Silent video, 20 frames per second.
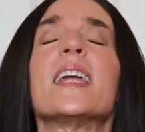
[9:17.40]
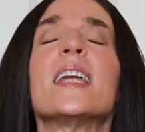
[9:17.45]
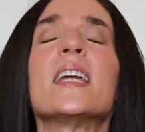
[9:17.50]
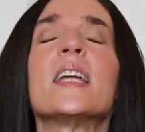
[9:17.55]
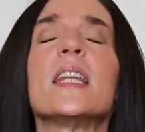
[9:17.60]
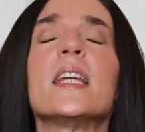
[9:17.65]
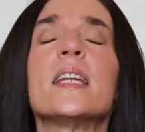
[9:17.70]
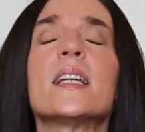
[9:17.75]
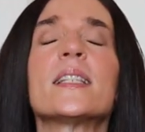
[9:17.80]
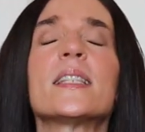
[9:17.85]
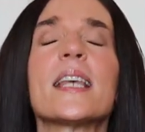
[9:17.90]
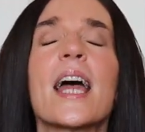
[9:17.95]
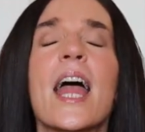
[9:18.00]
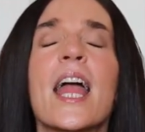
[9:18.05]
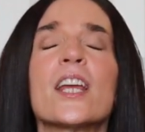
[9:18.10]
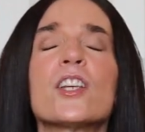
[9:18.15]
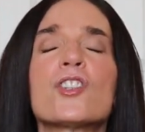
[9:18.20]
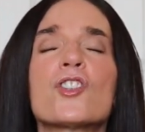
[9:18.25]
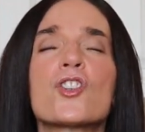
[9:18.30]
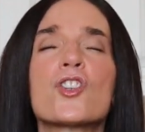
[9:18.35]
It is
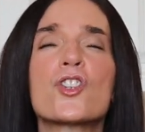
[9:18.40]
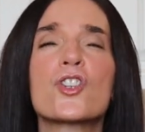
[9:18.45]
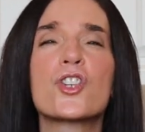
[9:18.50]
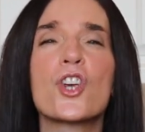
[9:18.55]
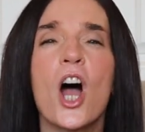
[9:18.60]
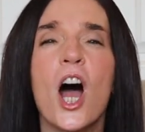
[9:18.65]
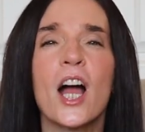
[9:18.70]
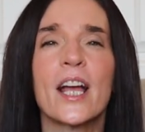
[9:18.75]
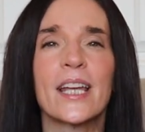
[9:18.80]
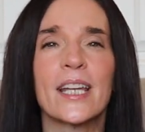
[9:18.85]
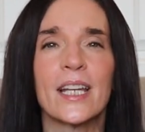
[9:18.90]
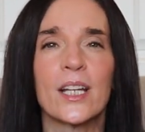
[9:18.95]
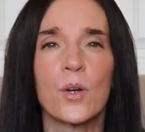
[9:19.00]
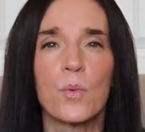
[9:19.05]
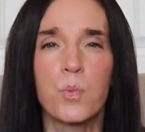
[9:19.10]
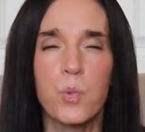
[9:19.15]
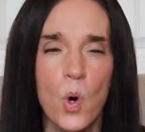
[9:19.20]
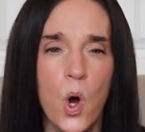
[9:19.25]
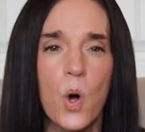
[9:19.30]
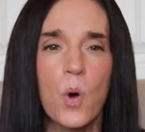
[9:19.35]
a
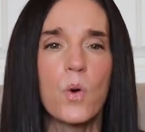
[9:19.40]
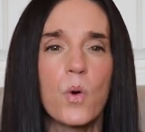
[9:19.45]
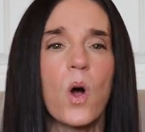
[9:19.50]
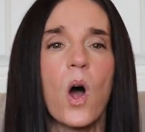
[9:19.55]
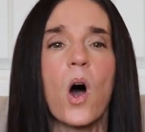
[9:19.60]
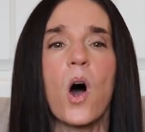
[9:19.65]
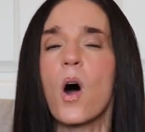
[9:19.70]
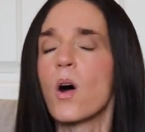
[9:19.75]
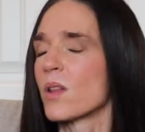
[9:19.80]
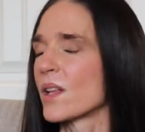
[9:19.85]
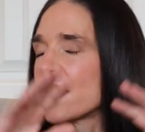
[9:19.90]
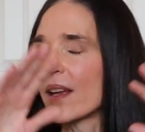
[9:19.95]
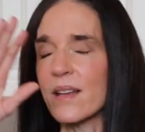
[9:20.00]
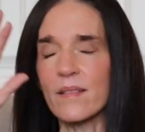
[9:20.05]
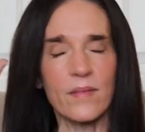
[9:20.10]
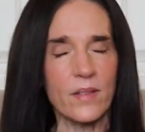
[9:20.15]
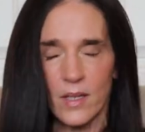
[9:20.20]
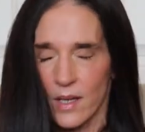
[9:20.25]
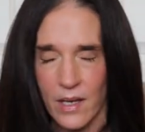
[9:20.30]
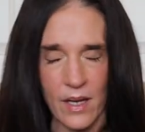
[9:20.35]
shocking roll call
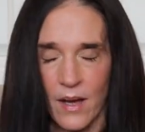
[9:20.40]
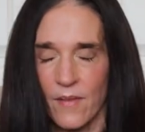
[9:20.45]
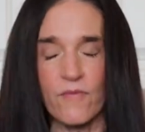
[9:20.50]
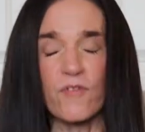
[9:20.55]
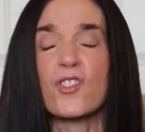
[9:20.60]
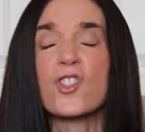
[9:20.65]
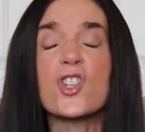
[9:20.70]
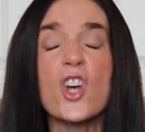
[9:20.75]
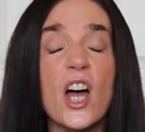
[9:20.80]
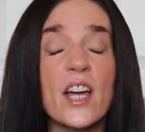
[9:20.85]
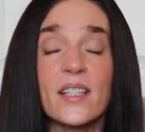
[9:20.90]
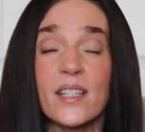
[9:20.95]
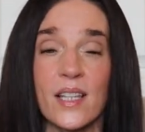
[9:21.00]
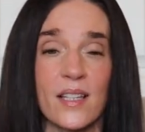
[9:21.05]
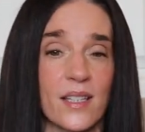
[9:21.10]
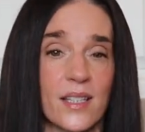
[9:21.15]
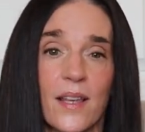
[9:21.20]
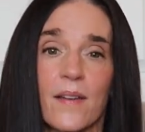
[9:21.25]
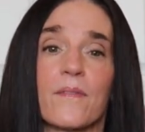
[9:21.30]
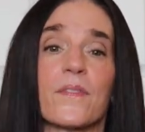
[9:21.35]
of
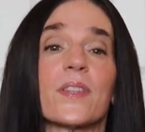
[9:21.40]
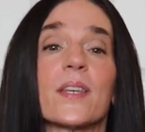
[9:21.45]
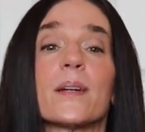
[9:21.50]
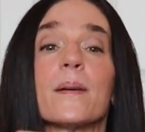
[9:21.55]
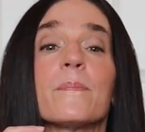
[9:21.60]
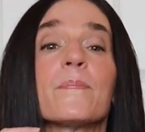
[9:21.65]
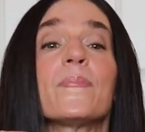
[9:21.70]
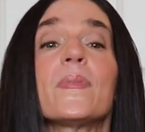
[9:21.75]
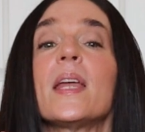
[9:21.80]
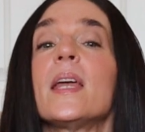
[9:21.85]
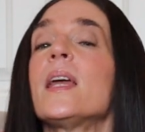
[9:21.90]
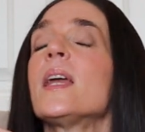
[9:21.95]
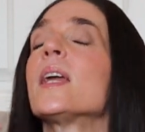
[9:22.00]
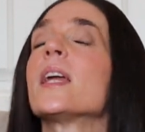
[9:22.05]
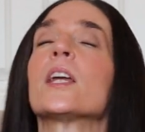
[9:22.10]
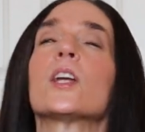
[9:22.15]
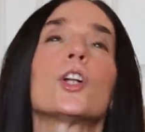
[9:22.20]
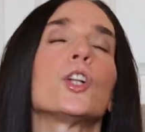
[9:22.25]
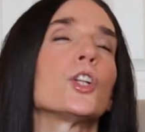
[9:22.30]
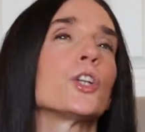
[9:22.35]
dozens of them,
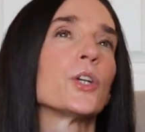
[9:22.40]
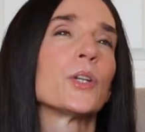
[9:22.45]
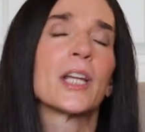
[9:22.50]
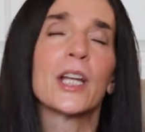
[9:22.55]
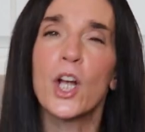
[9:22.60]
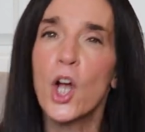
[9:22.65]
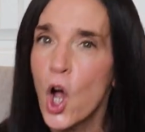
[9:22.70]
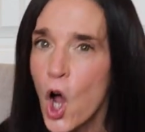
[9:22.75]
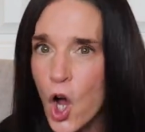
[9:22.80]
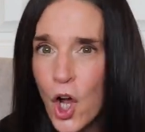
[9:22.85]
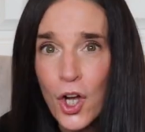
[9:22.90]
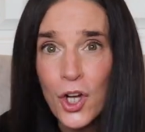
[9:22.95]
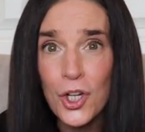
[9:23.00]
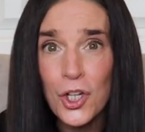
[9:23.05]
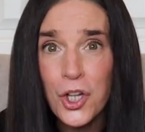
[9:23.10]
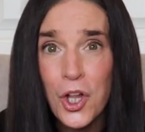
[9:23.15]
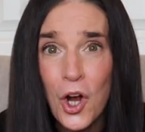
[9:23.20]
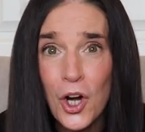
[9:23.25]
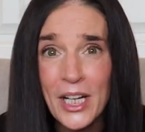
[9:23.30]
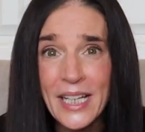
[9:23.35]
including
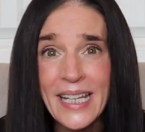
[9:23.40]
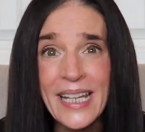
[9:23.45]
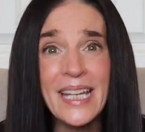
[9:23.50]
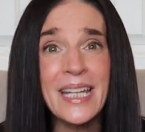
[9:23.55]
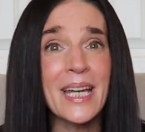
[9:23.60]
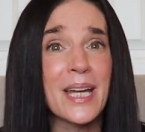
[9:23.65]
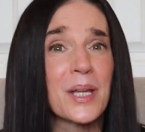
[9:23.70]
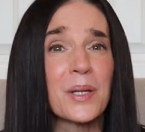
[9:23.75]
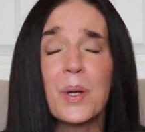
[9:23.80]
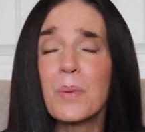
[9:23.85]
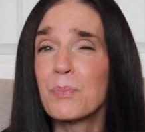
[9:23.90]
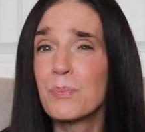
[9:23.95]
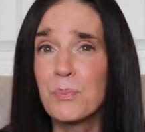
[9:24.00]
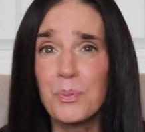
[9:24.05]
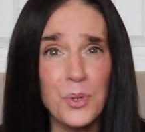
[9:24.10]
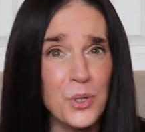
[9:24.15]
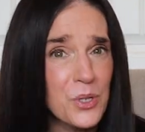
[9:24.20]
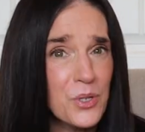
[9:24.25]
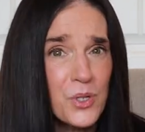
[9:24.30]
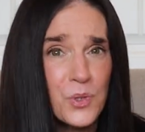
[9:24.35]
Clark Kent,
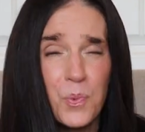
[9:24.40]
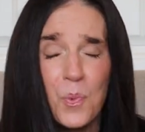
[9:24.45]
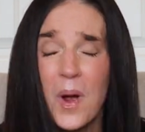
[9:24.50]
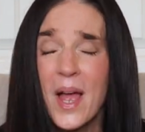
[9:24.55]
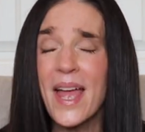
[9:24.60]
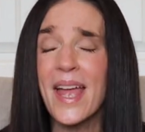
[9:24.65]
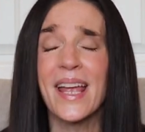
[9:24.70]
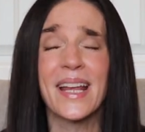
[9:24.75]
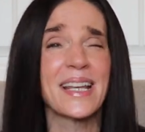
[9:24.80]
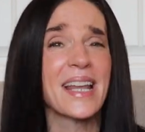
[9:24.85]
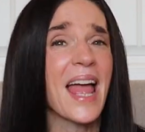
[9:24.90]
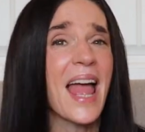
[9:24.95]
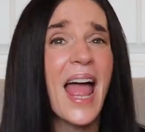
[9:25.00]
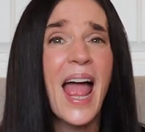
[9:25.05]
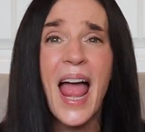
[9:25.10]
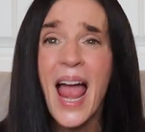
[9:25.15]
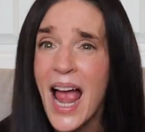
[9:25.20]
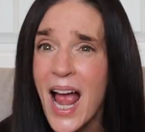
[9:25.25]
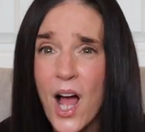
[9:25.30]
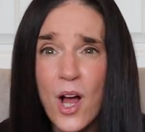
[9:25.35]
Bruce Wayne,
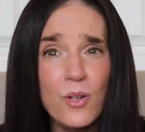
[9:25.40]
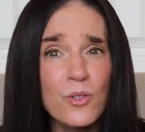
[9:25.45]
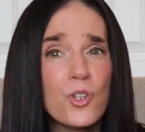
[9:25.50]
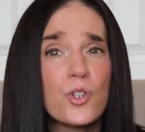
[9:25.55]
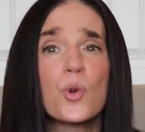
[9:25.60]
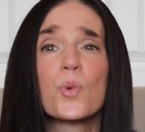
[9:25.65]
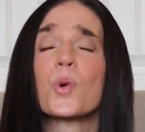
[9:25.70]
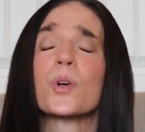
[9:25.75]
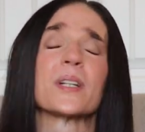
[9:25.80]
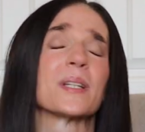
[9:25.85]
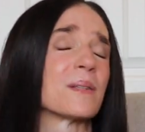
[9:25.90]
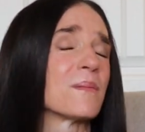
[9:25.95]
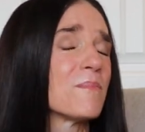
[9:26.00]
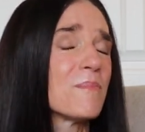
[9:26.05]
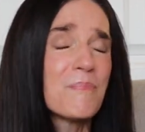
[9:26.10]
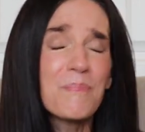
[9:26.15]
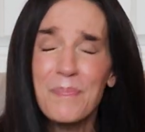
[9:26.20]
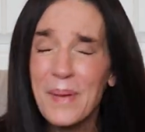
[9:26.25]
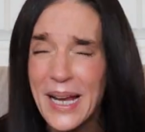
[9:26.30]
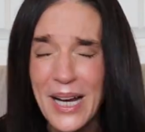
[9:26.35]
Hal Jordan,
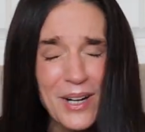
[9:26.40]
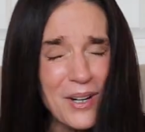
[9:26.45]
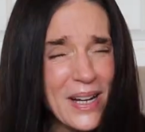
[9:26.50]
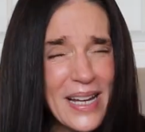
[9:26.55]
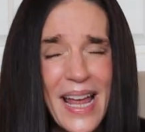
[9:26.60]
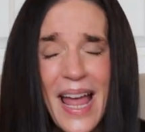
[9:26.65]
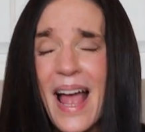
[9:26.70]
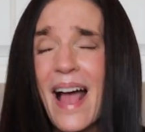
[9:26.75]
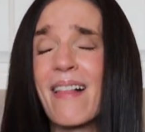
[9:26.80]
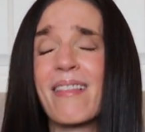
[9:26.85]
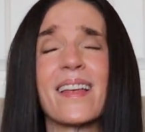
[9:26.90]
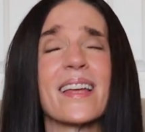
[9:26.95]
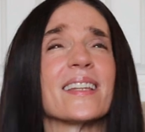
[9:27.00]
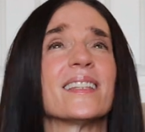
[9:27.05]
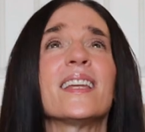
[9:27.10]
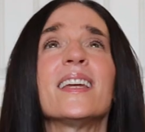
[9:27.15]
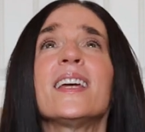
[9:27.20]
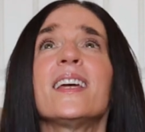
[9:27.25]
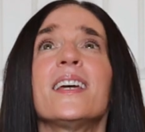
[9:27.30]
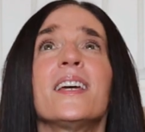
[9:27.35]
Barry
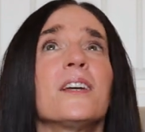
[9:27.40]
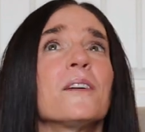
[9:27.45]
Allen,